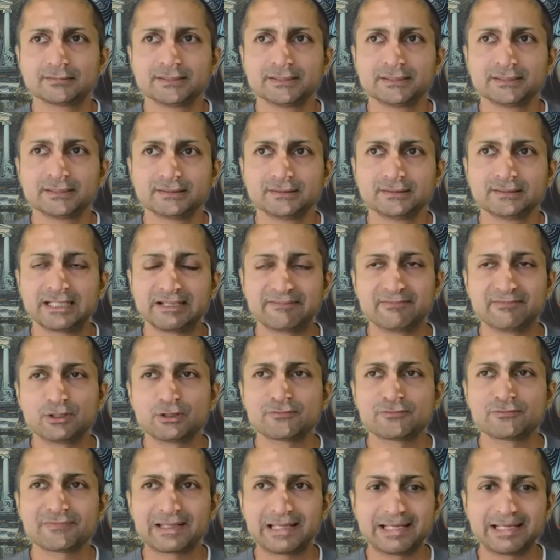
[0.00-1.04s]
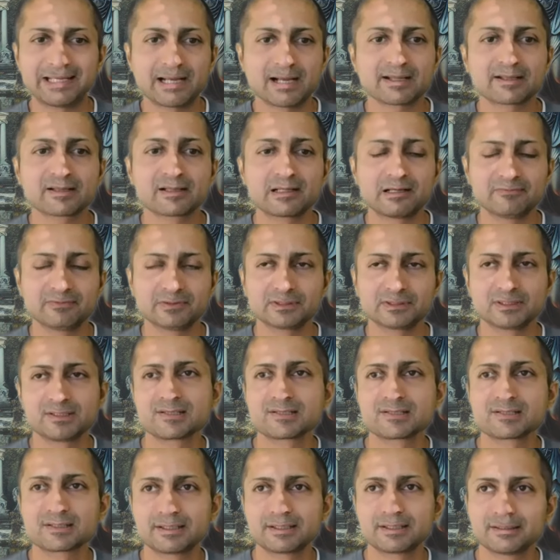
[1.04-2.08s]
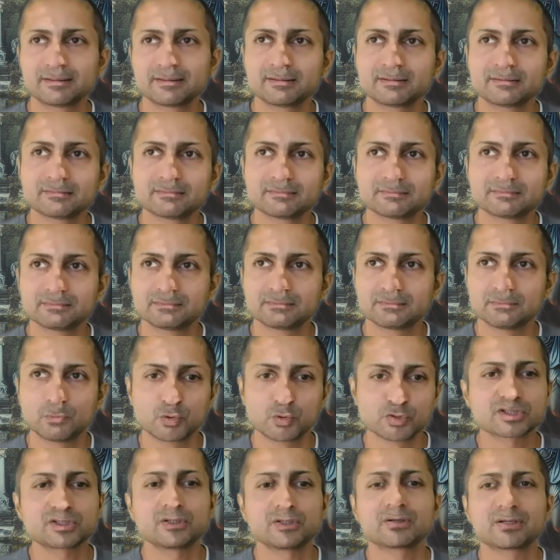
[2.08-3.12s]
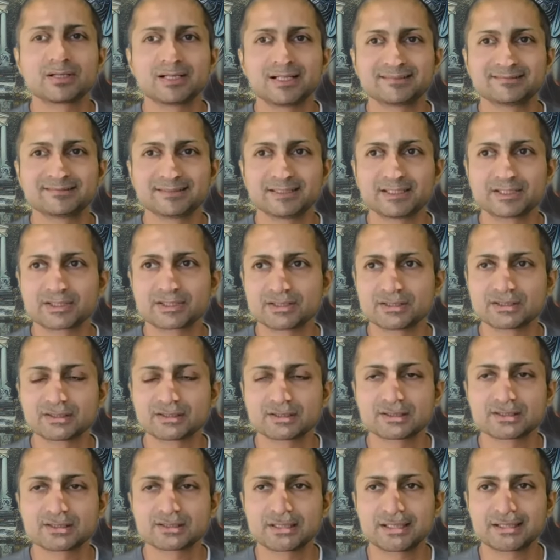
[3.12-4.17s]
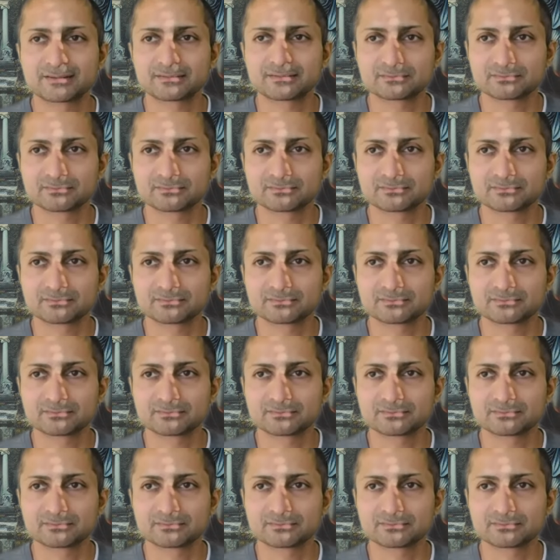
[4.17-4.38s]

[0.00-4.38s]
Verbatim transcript: the level of AI governance in most organizations is